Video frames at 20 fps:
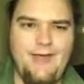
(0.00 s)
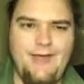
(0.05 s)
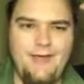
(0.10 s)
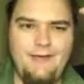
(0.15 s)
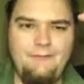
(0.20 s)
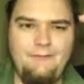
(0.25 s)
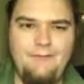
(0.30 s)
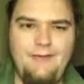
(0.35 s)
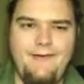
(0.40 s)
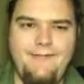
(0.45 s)

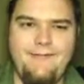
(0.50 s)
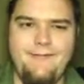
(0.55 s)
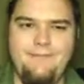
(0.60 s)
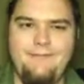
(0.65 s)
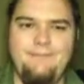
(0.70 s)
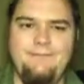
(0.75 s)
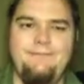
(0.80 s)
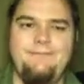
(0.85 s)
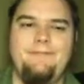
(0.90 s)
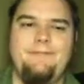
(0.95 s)
It
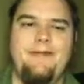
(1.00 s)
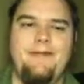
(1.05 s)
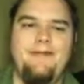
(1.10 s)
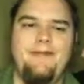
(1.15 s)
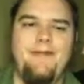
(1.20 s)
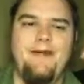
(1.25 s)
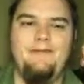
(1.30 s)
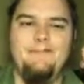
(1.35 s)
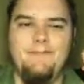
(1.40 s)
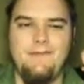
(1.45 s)
wasn't
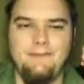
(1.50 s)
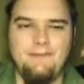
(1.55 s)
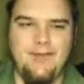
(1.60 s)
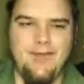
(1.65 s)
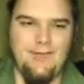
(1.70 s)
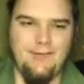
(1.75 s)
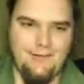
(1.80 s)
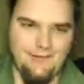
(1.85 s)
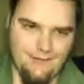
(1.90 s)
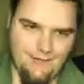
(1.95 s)
enough to
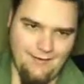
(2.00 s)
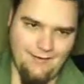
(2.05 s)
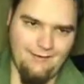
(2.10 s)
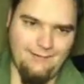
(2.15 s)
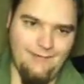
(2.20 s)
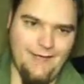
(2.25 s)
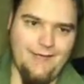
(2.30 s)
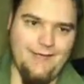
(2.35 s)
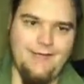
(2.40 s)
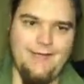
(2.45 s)
make you
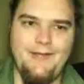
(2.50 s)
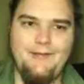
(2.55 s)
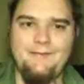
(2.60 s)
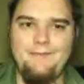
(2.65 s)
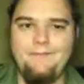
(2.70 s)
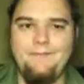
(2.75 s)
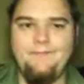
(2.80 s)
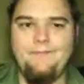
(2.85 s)
not like it.